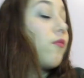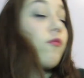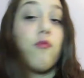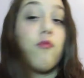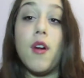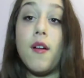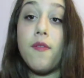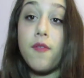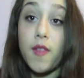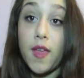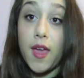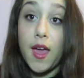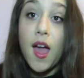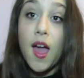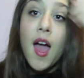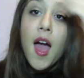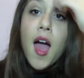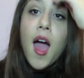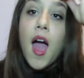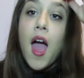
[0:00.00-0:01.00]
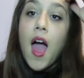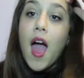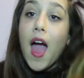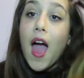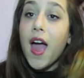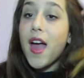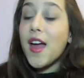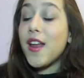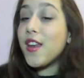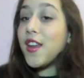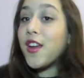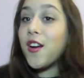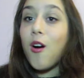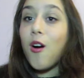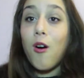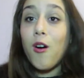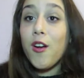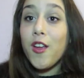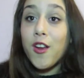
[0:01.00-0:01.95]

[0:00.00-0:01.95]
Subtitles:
roughly, and all